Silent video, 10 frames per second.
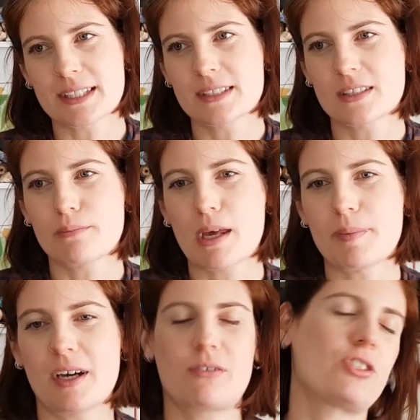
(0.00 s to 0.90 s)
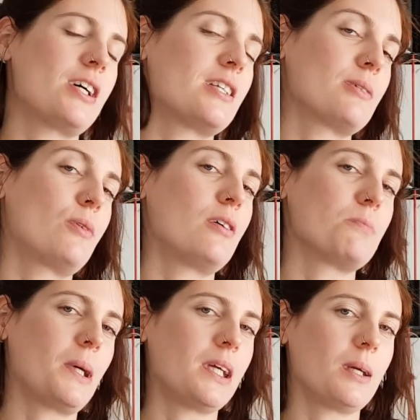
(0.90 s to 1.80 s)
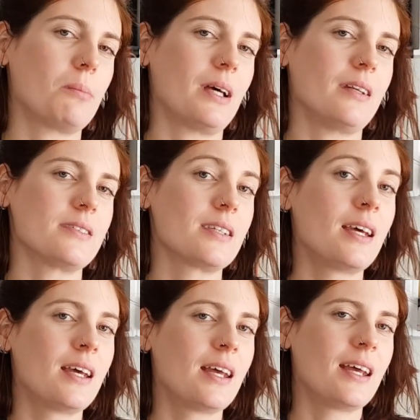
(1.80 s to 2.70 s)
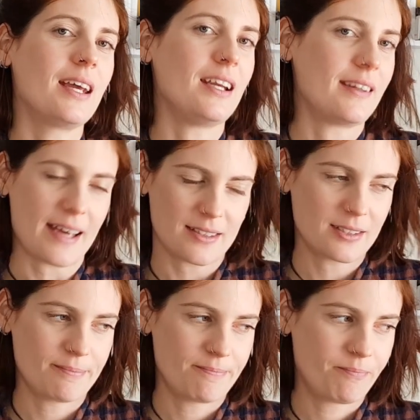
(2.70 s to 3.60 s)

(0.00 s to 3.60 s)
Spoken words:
and so maybe I'll share some of those baking plans in that.